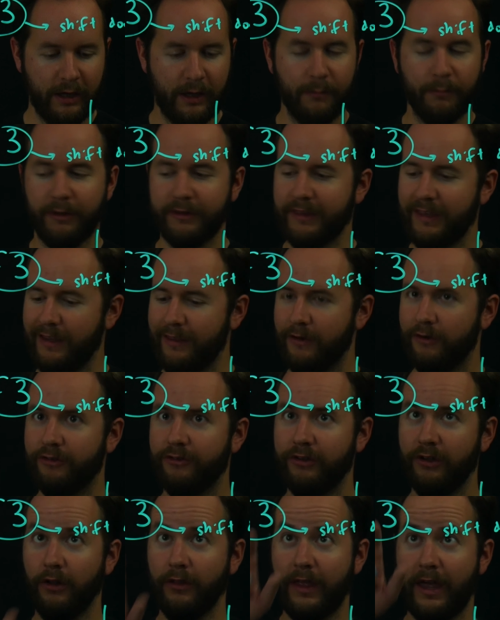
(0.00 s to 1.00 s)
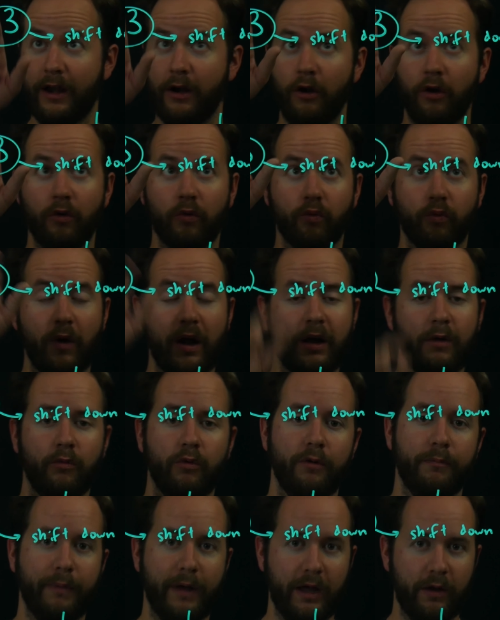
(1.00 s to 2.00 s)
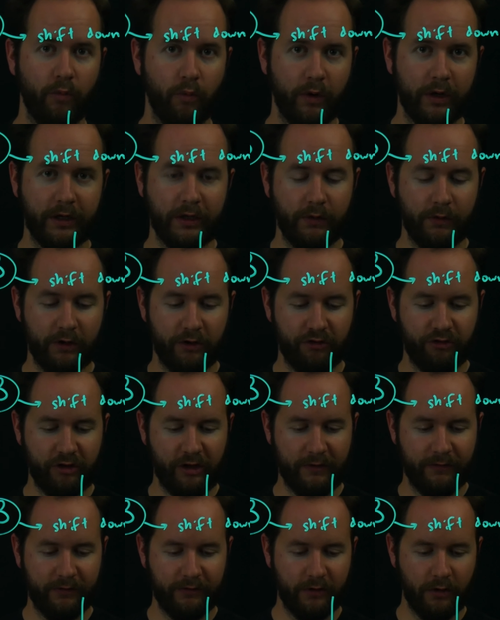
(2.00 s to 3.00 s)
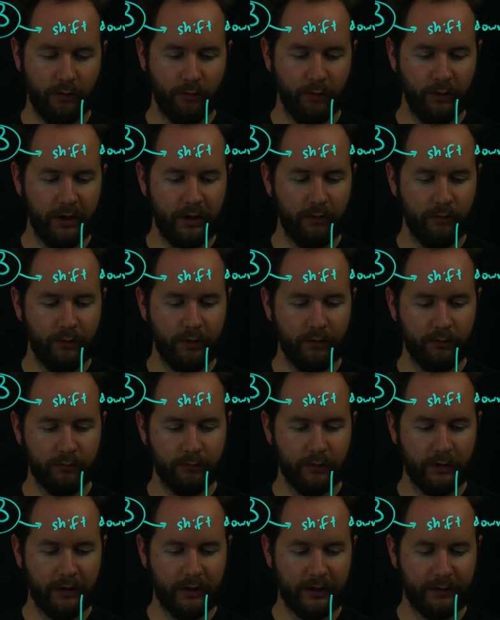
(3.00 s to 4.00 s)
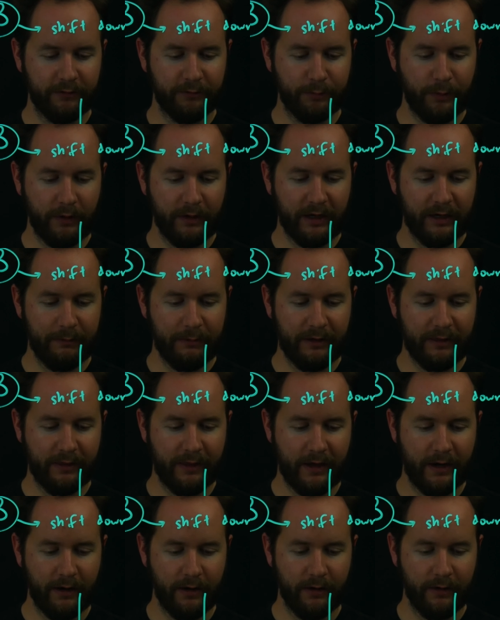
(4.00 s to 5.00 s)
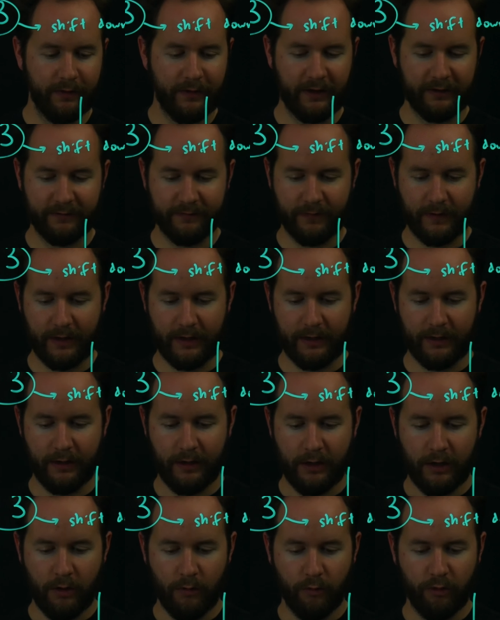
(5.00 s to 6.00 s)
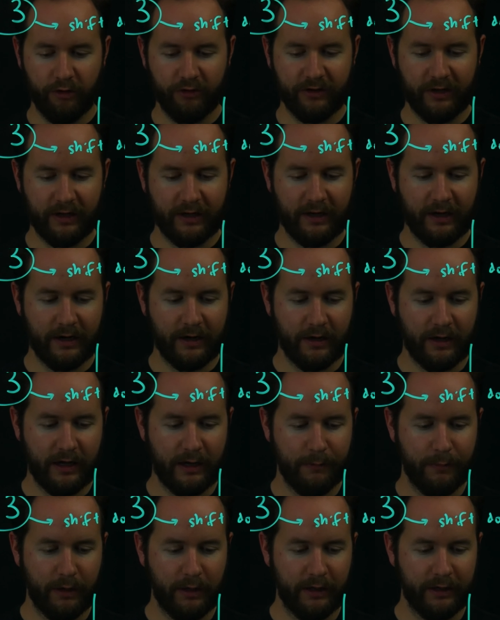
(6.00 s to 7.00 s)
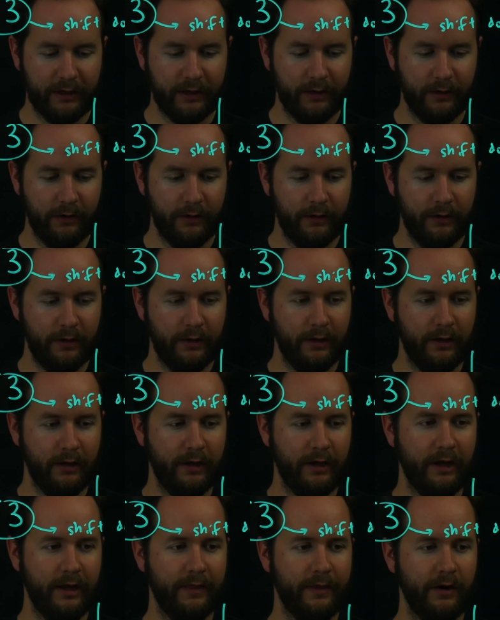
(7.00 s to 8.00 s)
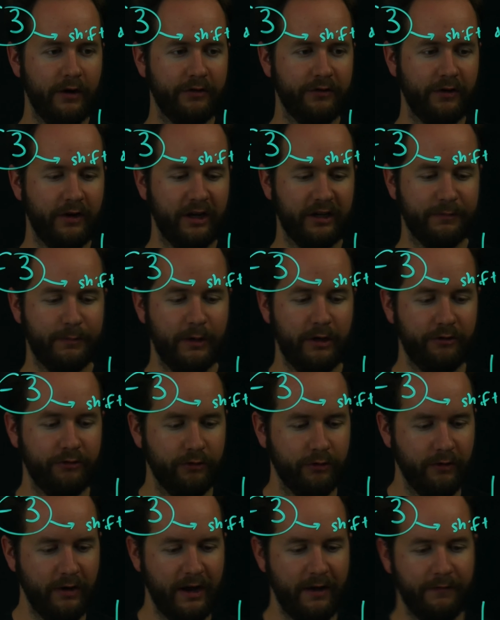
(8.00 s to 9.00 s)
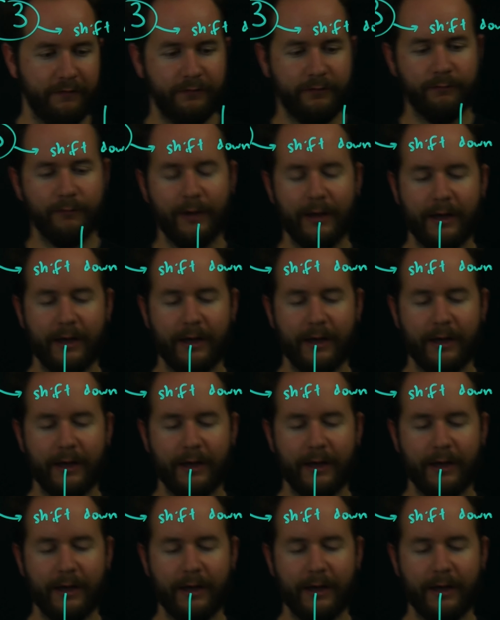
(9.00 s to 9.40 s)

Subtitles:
but then there's still that rightward by 1 unit shift. So we don't really, it's probably going to be there, that's fine. We're just going to kind of eyeball it here, and there's our exponential graphs.